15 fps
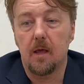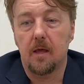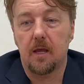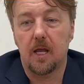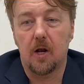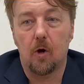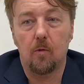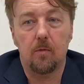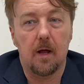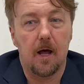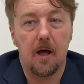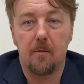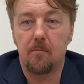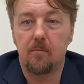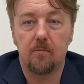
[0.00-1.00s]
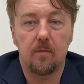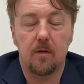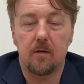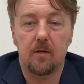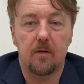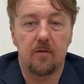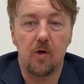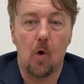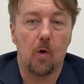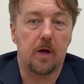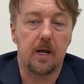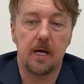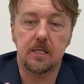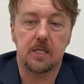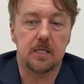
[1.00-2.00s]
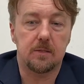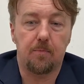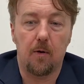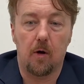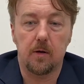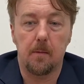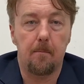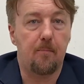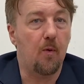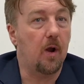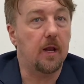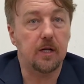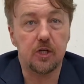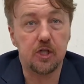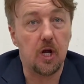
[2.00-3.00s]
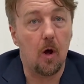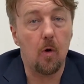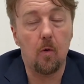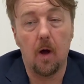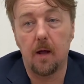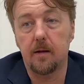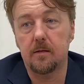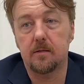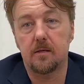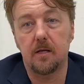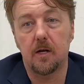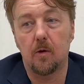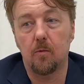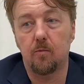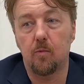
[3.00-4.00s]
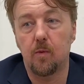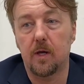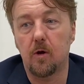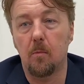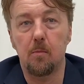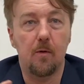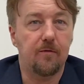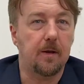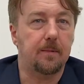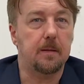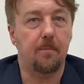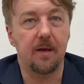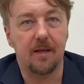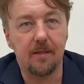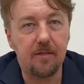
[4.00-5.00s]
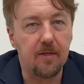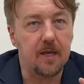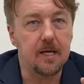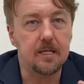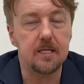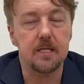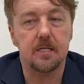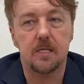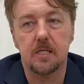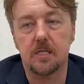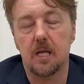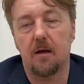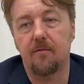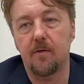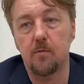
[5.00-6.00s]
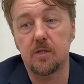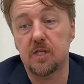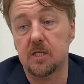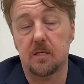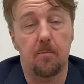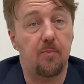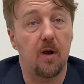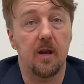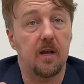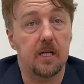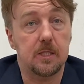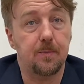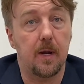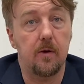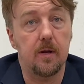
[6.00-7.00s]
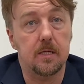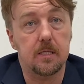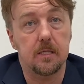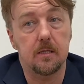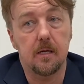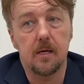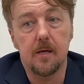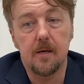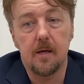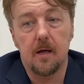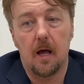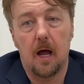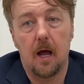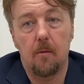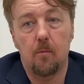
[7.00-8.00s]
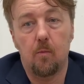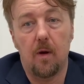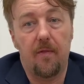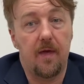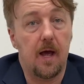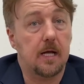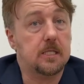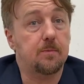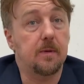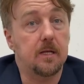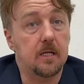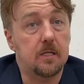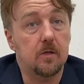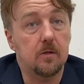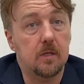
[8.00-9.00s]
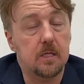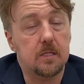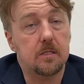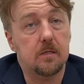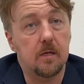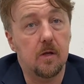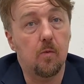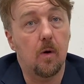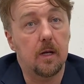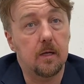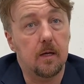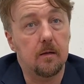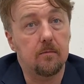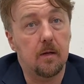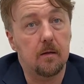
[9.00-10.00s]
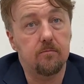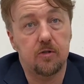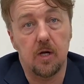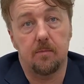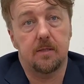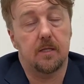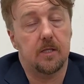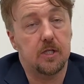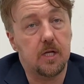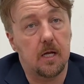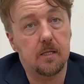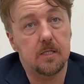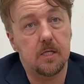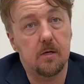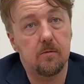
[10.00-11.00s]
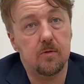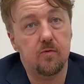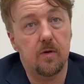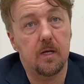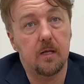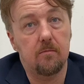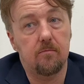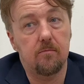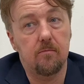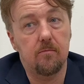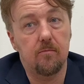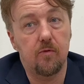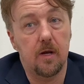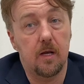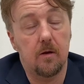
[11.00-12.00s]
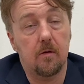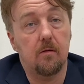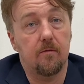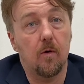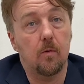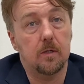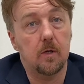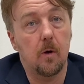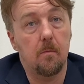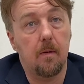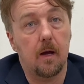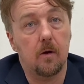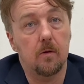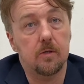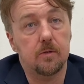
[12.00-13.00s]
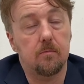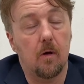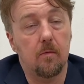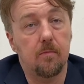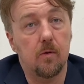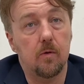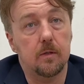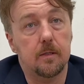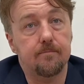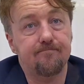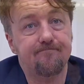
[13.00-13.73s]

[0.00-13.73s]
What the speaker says: you know, the organisers put on a brilliant show, and you know, we got moved up to bigger theatres and stuff. It was just a brilliant experience. And when they asked me to do this new one, I jumped at the chance. You know, I was really looking forward to going back on board.